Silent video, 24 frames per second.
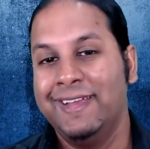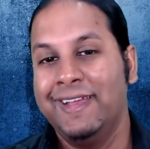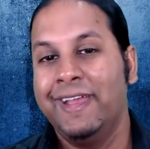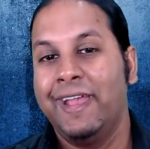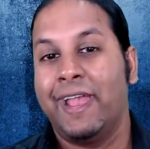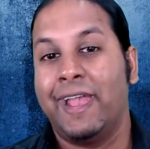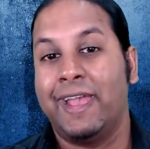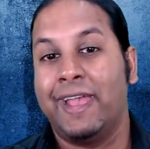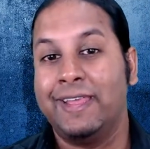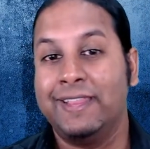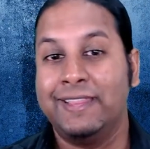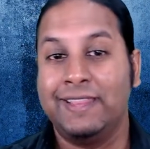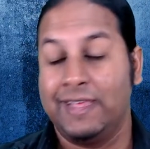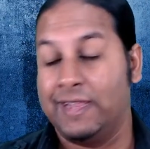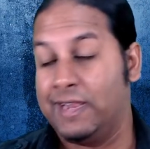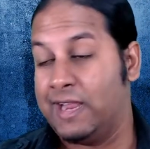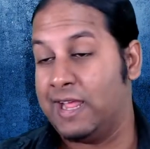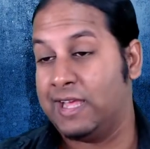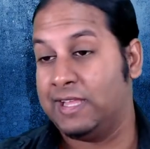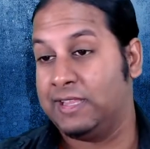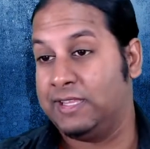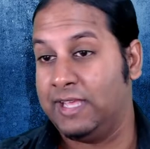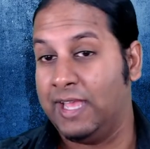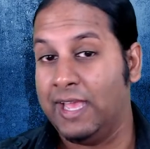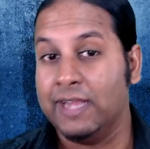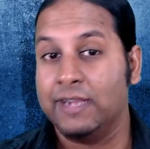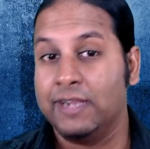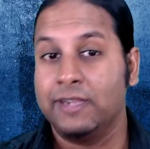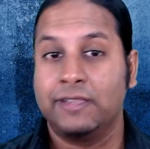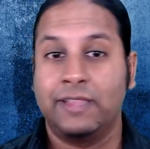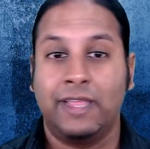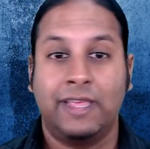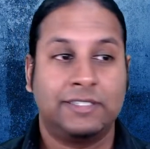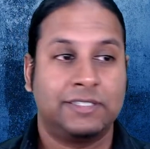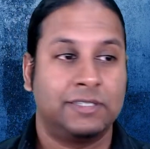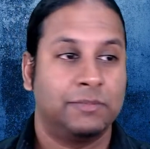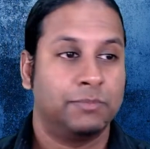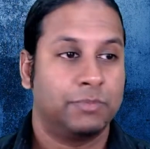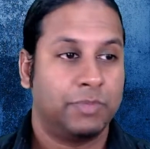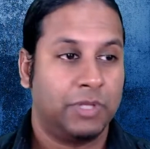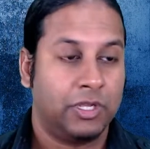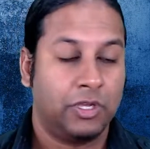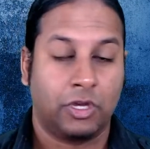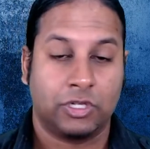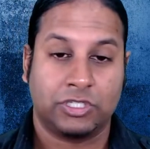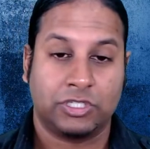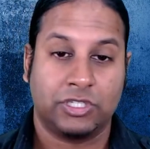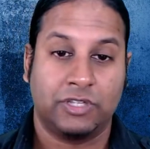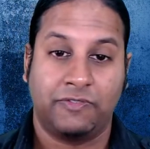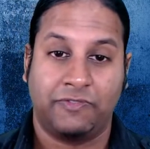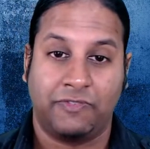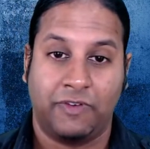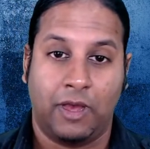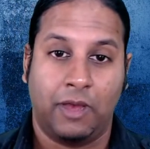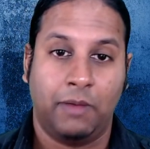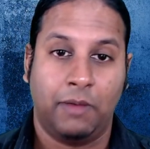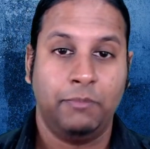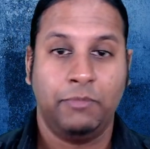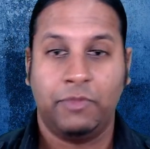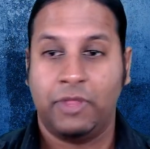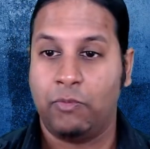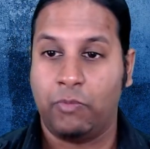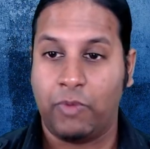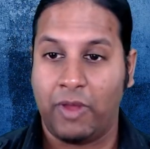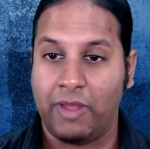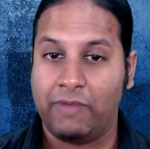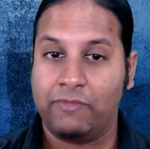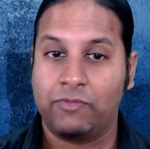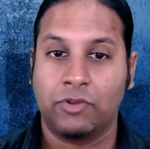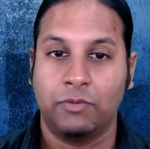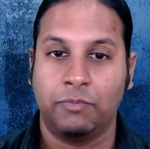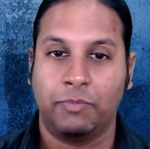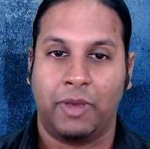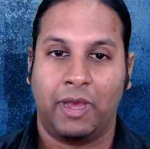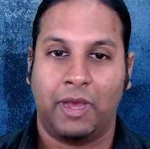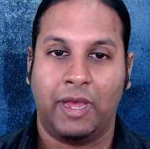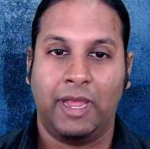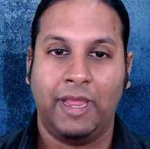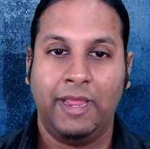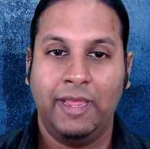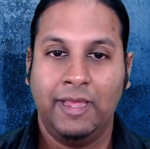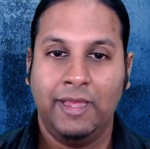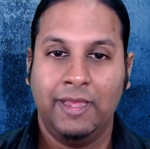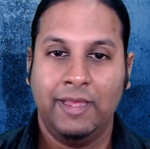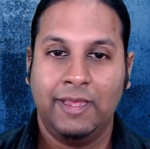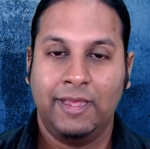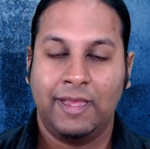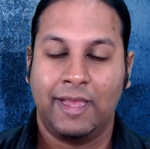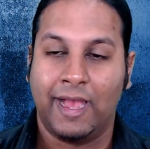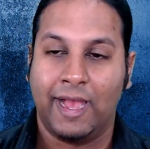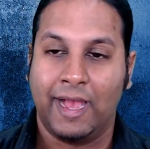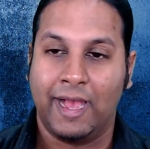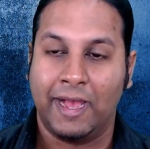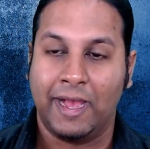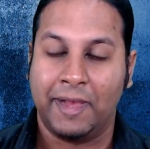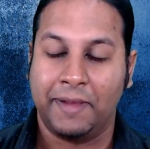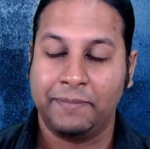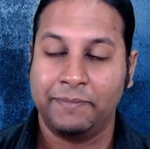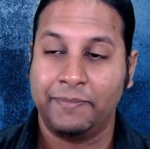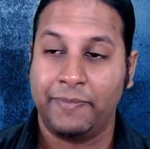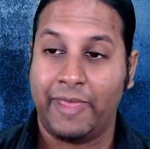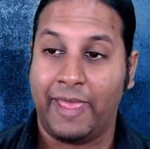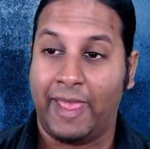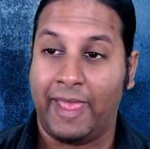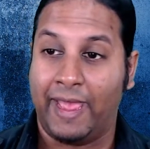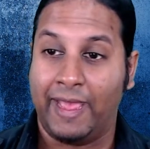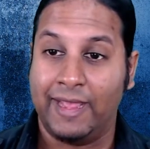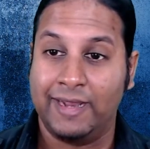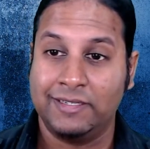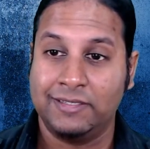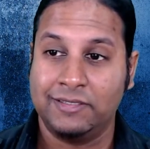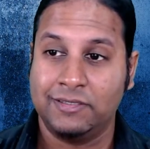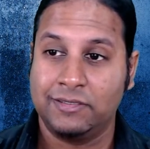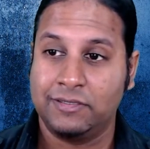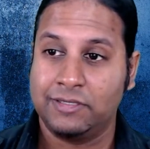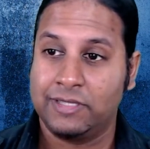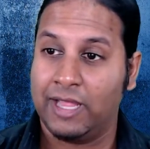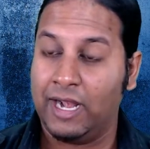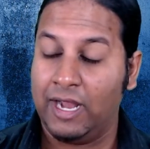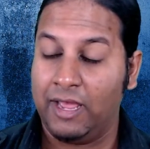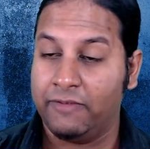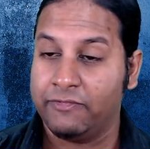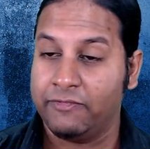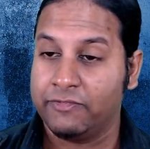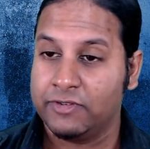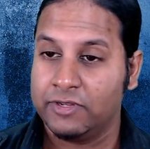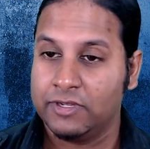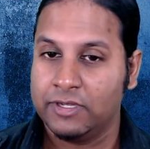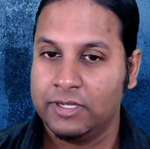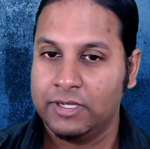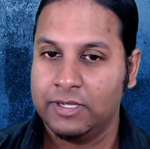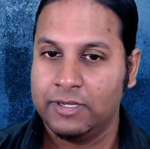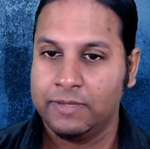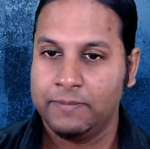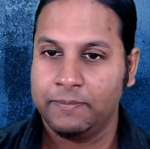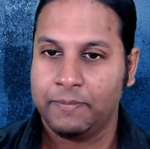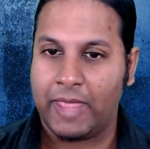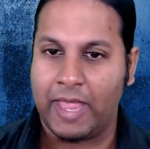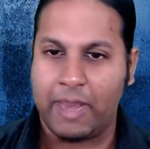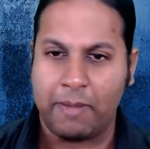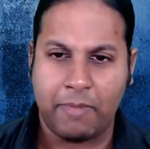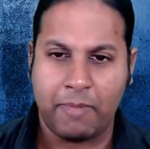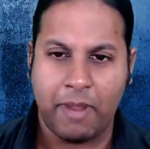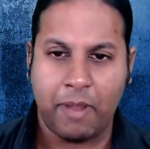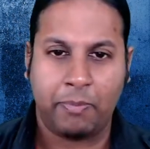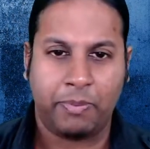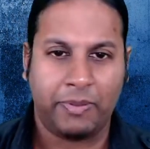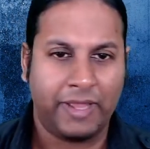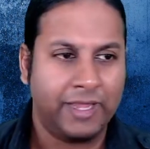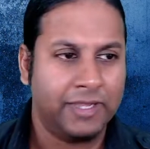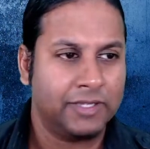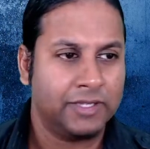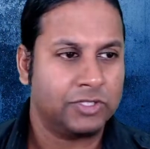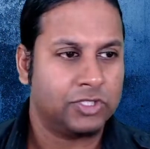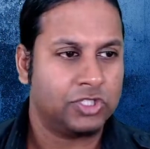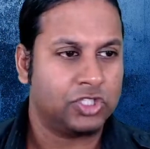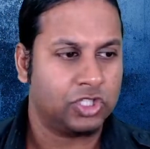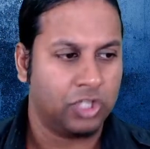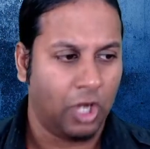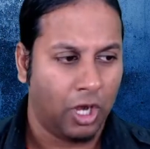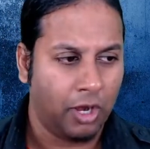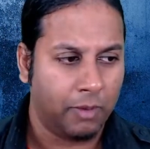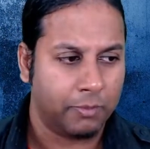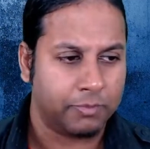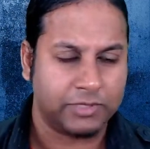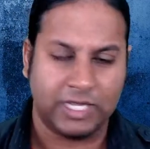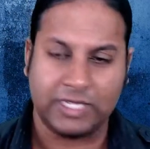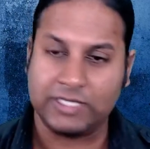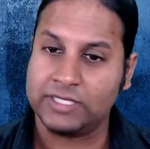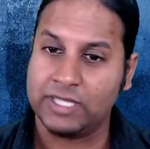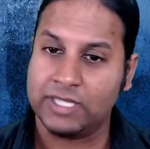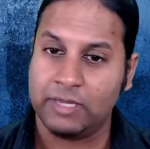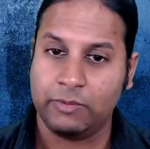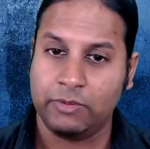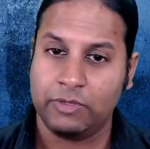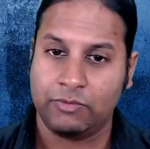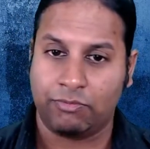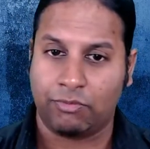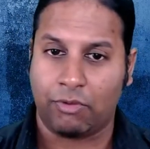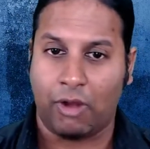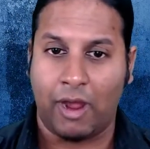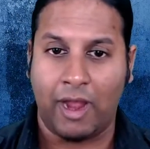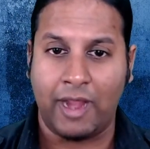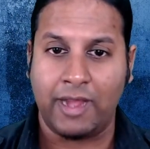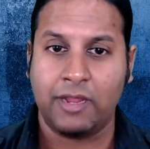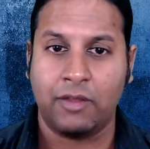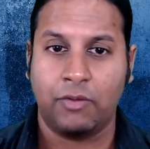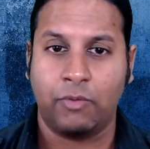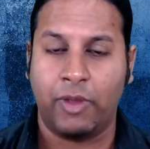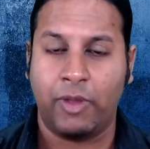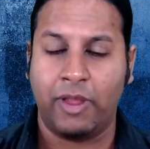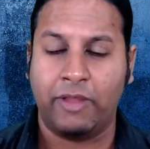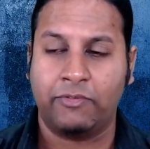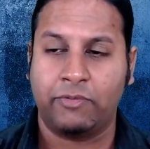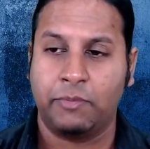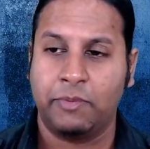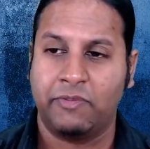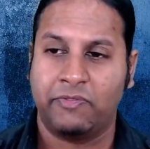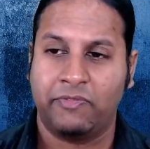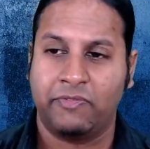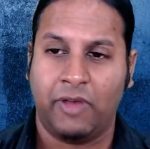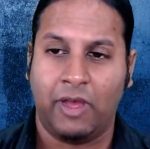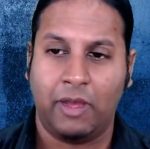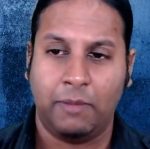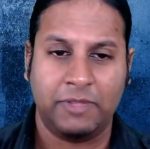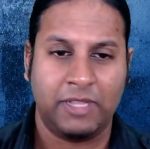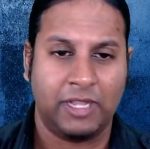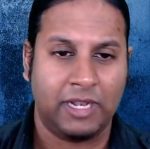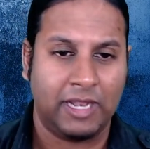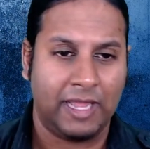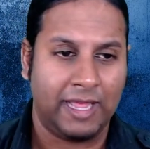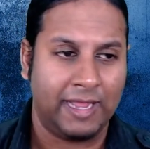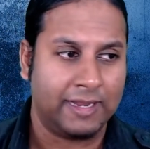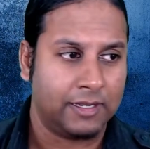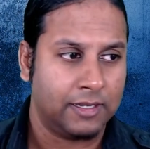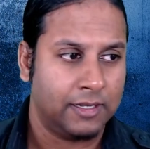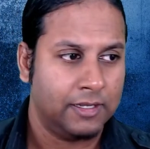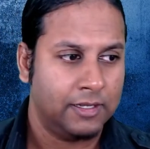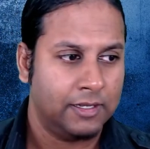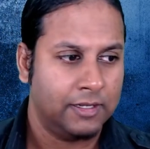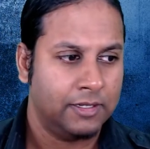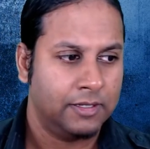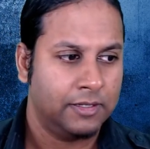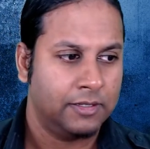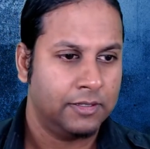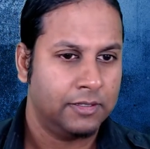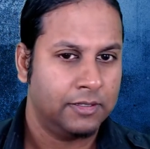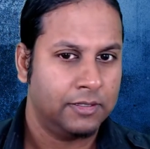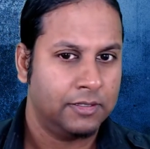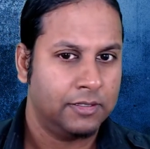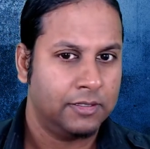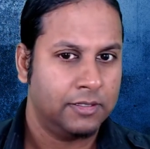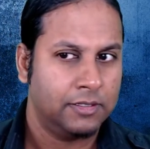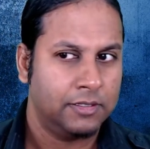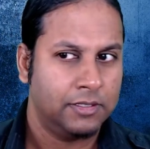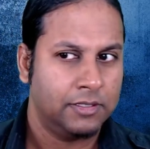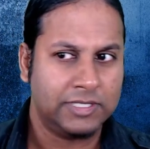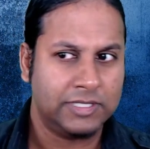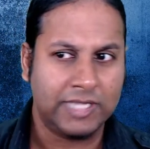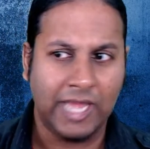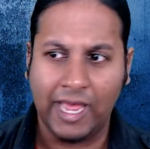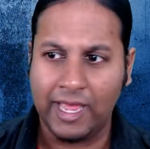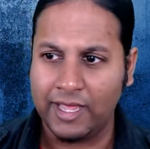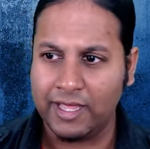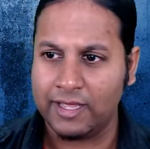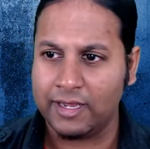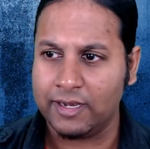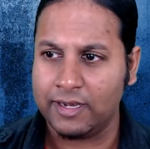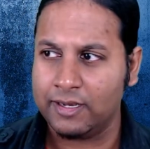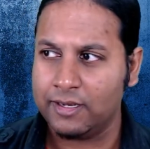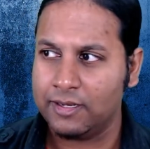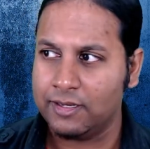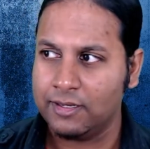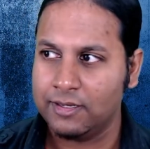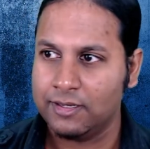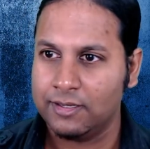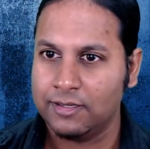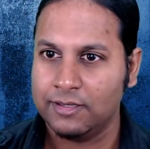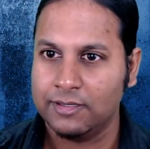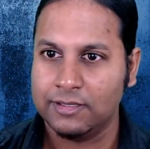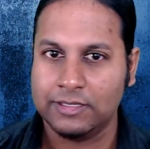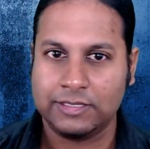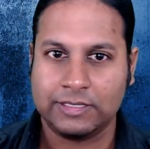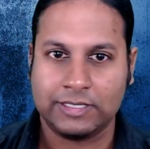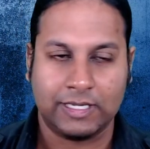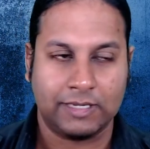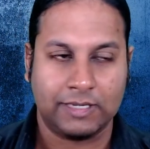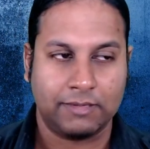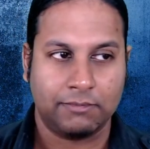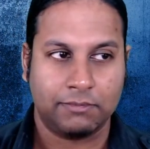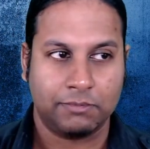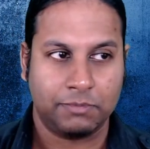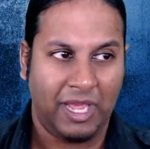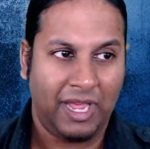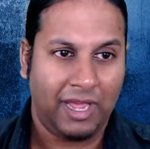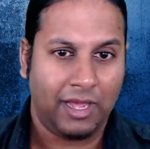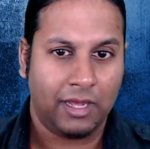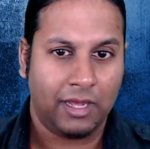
And then at the end, they simply got to the farm. They waved goodbye, and they left. And my players stopped as they were riding away from the farm. And they're like, is that it? It's like, yeah.